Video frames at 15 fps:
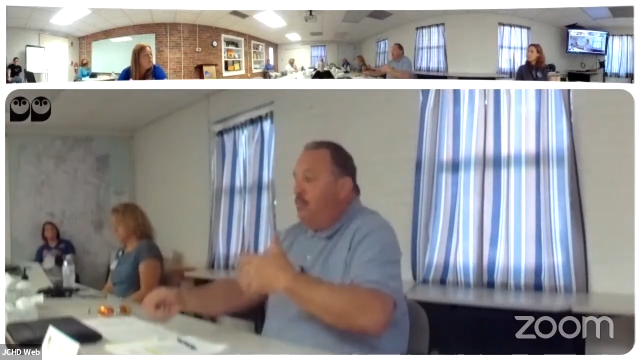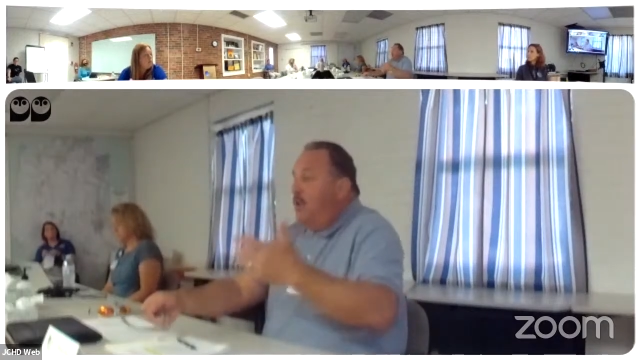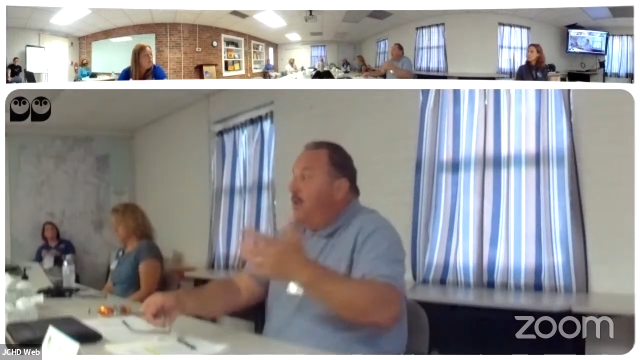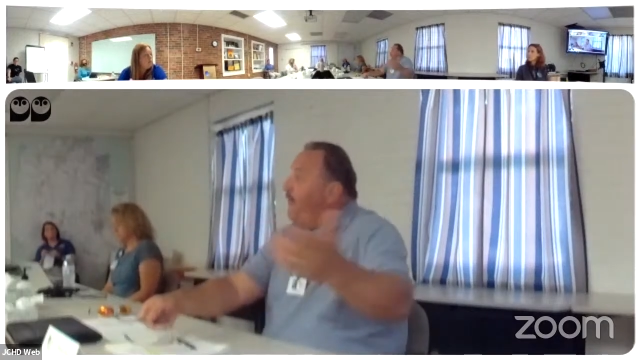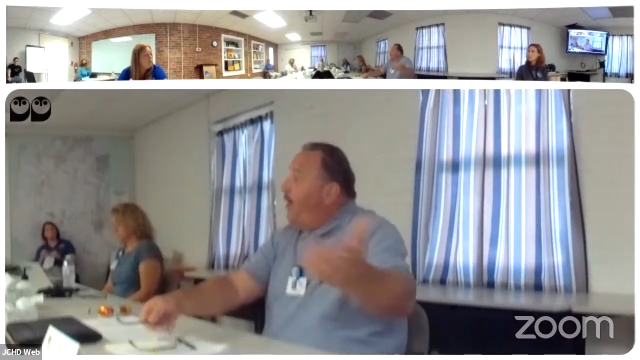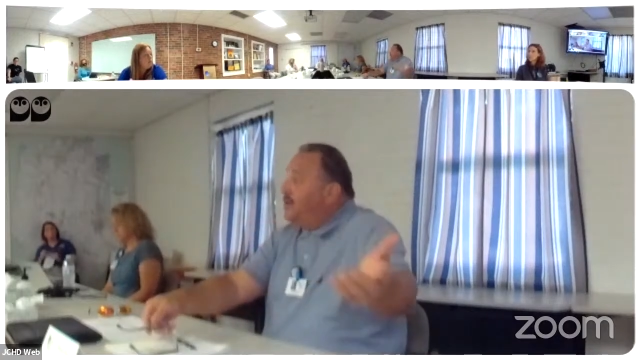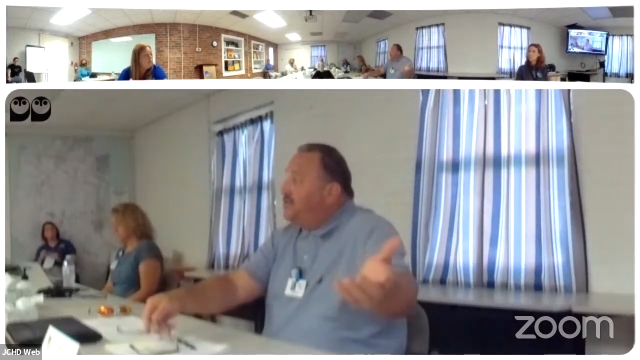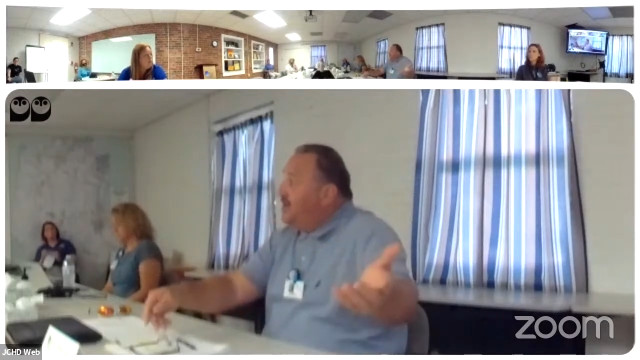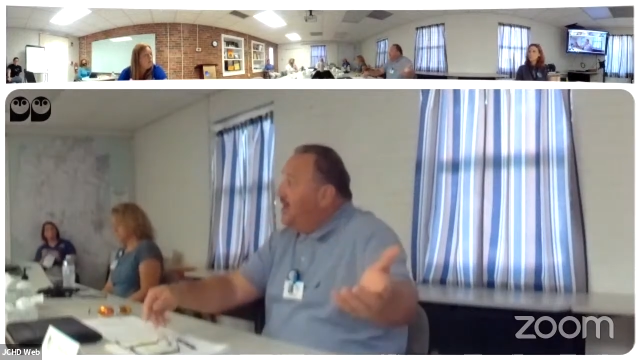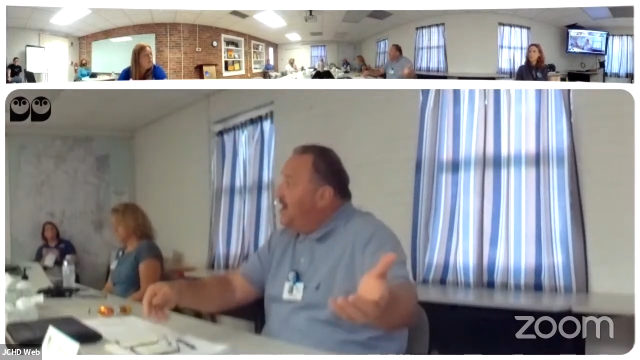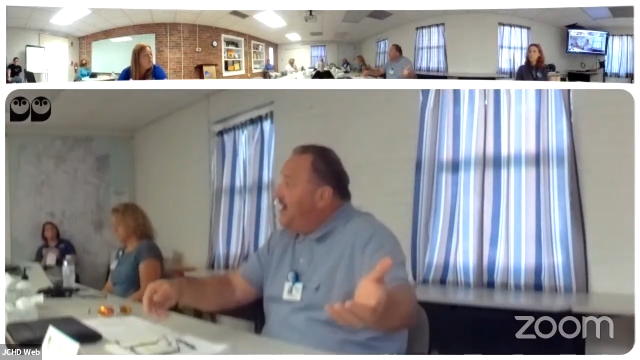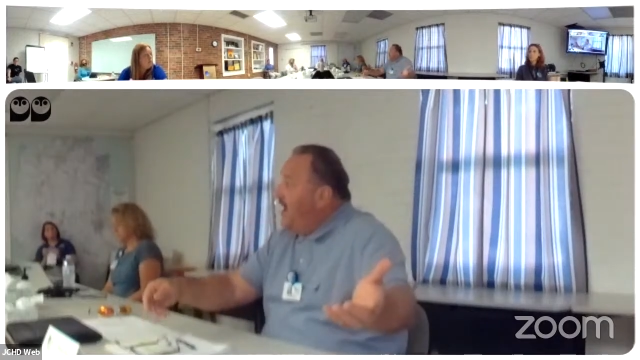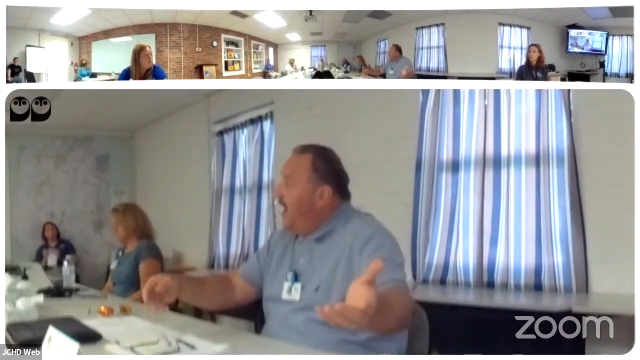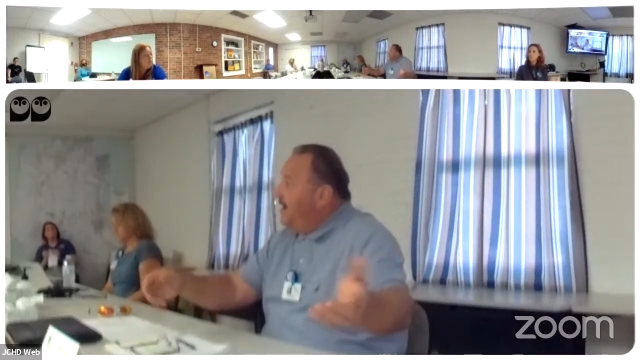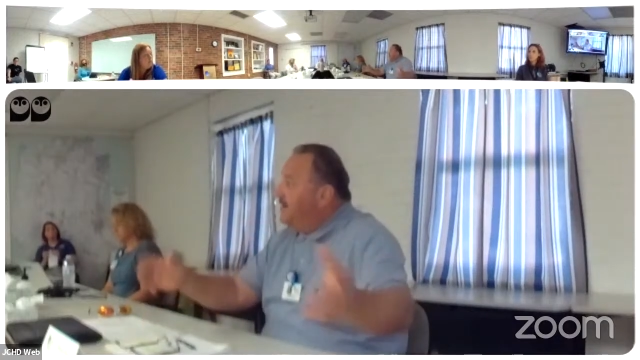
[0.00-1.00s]
and we've all
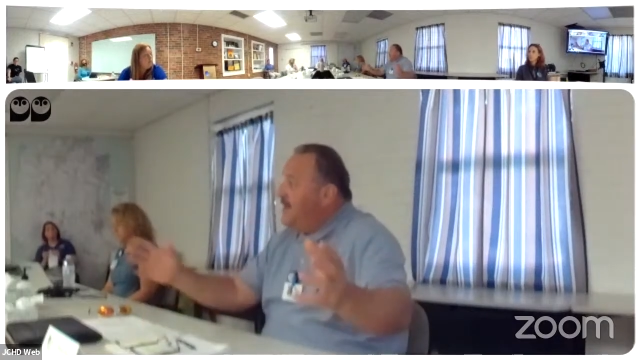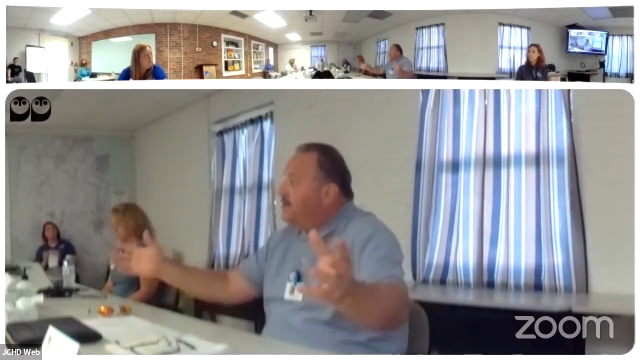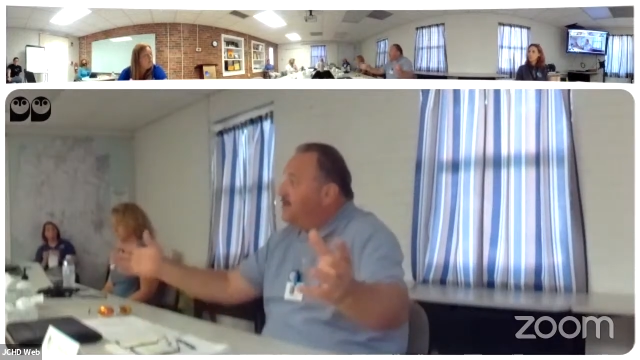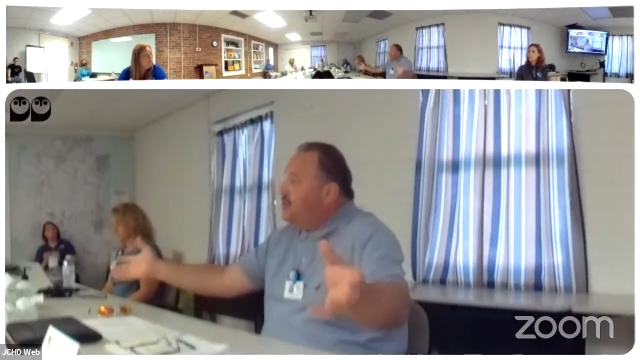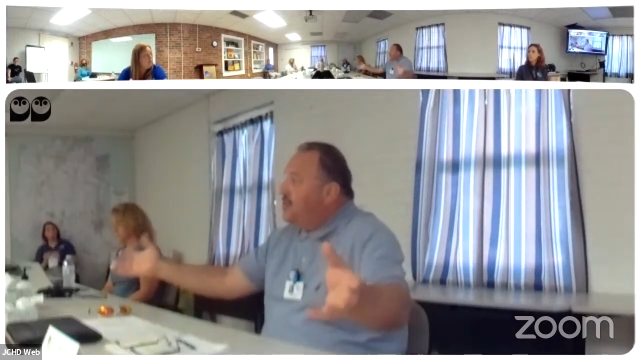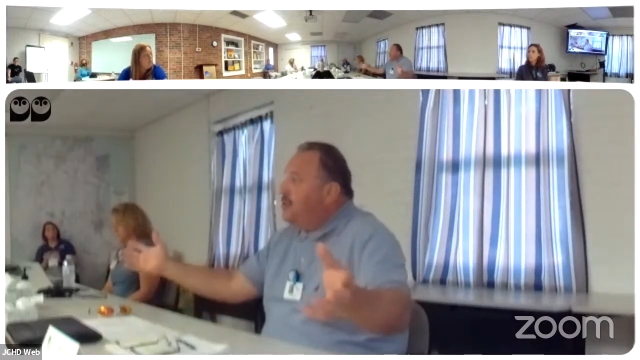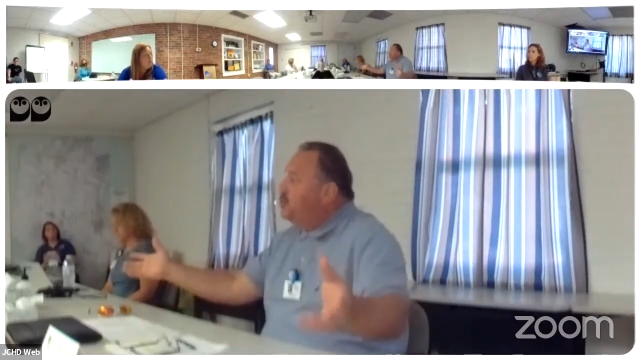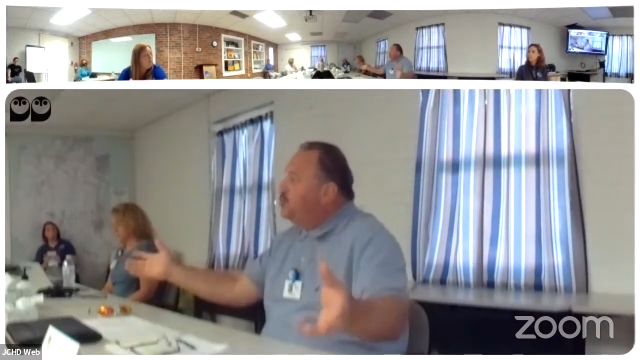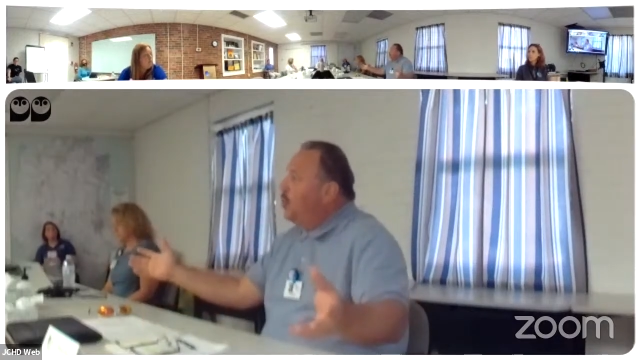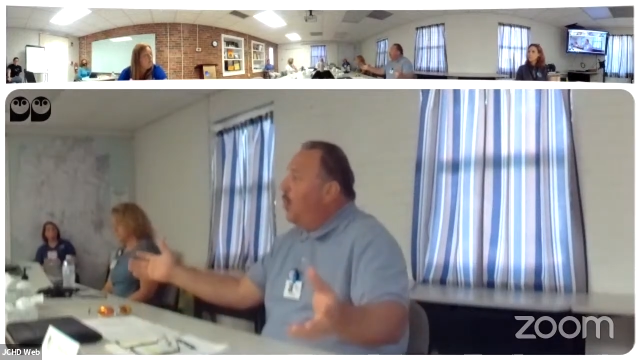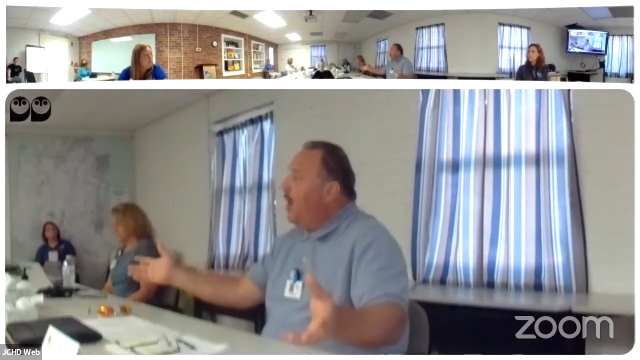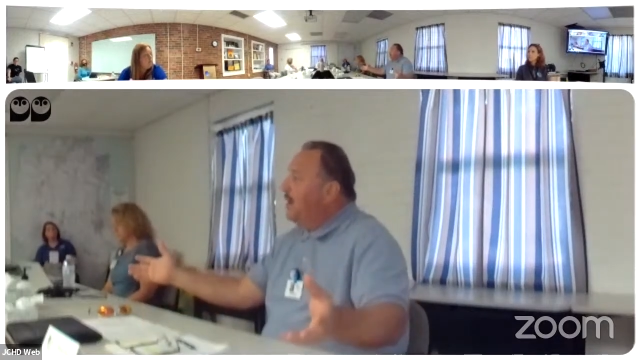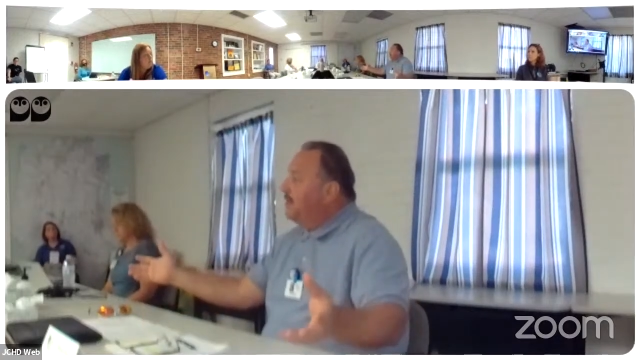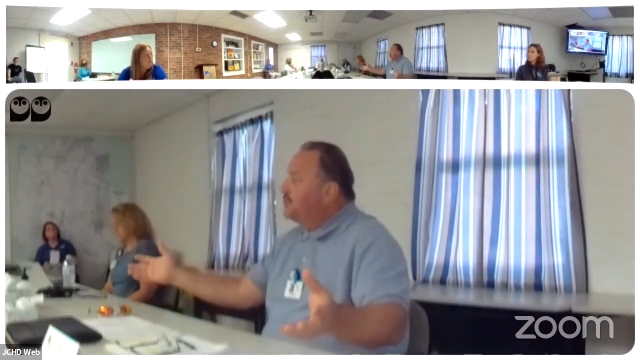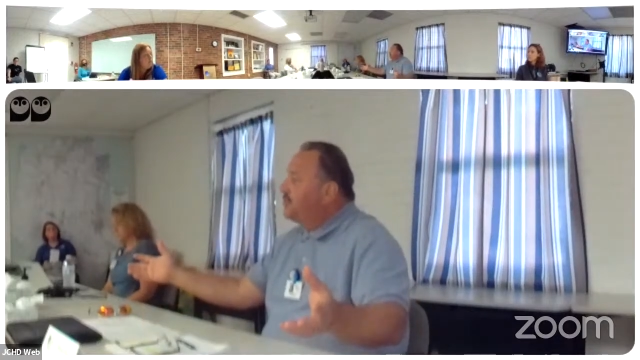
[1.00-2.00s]
said that, that's their choice.